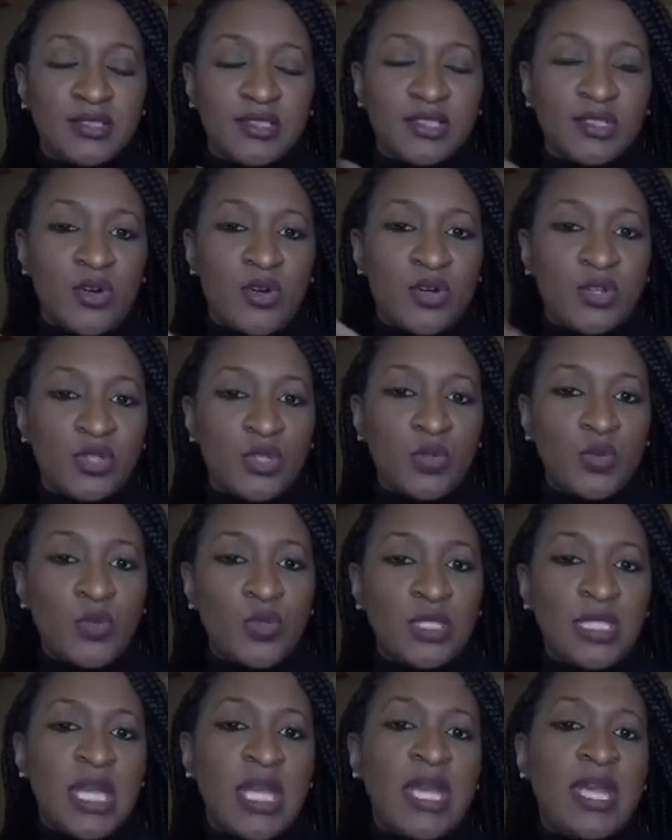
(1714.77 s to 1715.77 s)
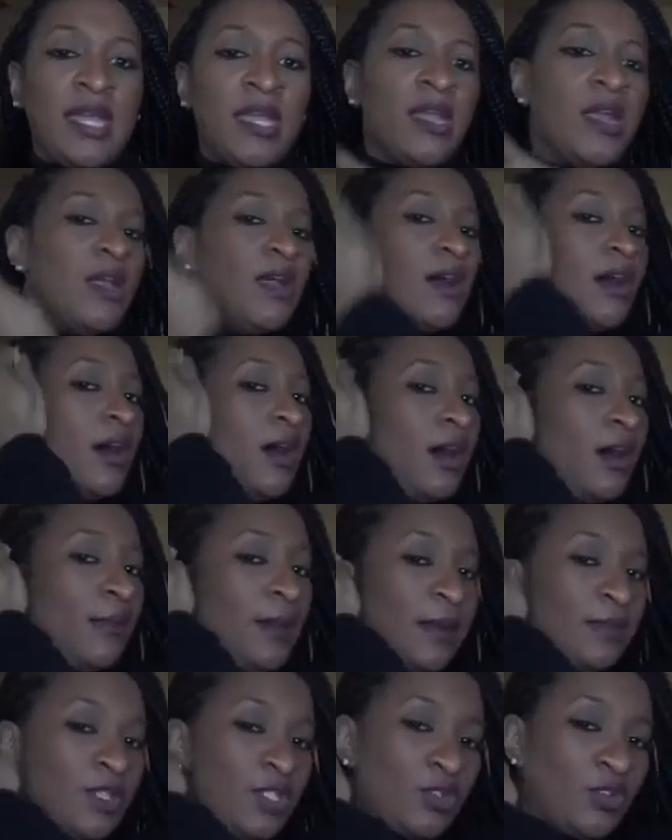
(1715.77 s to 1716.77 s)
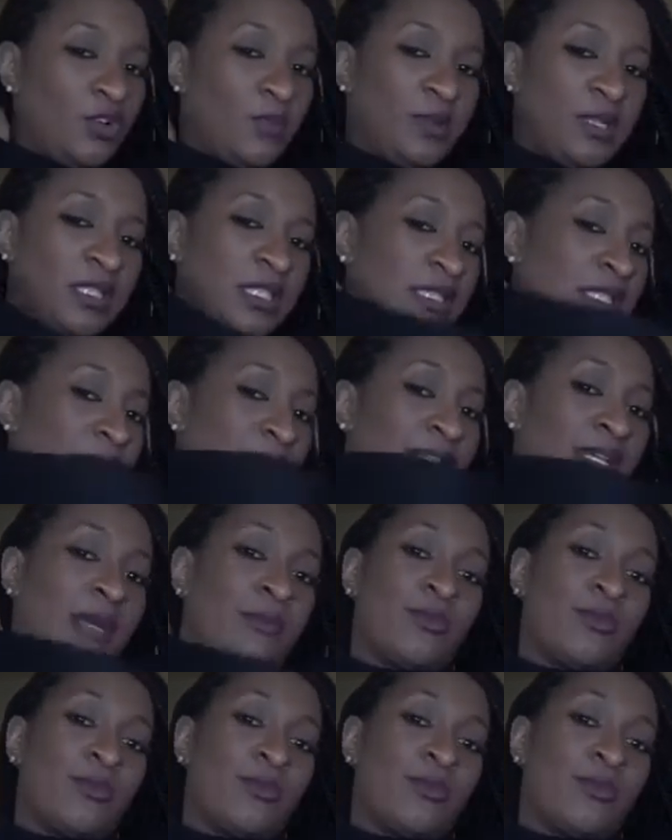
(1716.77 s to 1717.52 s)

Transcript: Talk Tuesday, I'm just going to put this out there.